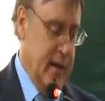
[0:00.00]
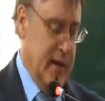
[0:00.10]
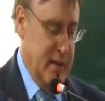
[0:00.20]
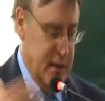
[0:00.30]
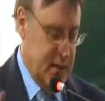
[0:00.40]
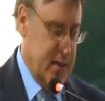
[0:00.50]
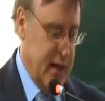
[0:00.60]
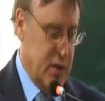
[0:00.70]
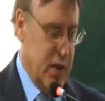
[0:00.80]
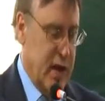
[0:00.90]
in this
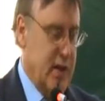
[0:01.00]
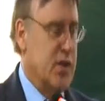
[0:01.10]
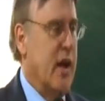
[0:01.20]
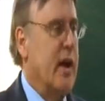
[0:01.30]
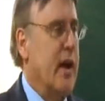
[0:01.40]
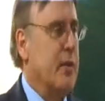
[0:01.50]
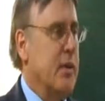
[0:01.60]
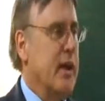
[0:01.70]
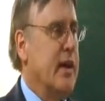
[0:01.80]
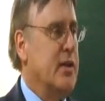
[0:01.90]
exchange, I
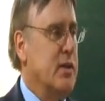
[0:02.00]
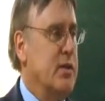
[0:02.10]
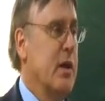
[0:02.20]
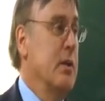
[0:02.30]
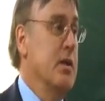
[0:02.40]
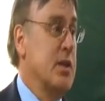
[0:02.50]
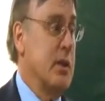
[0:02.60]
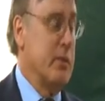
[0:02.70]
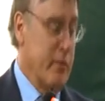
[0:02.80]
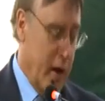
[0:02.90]
would like to tell you about
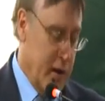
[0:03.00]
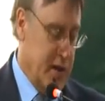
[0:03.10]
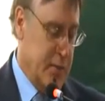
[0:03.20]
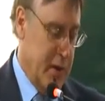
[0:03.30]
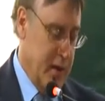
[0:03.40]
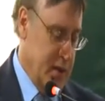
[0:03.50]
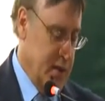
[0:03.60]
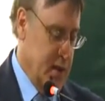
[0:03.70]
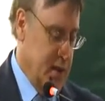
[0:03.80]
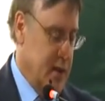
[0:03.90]
some of our
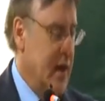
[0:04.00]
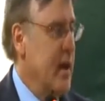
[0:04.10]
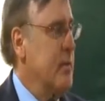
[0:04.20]
experiences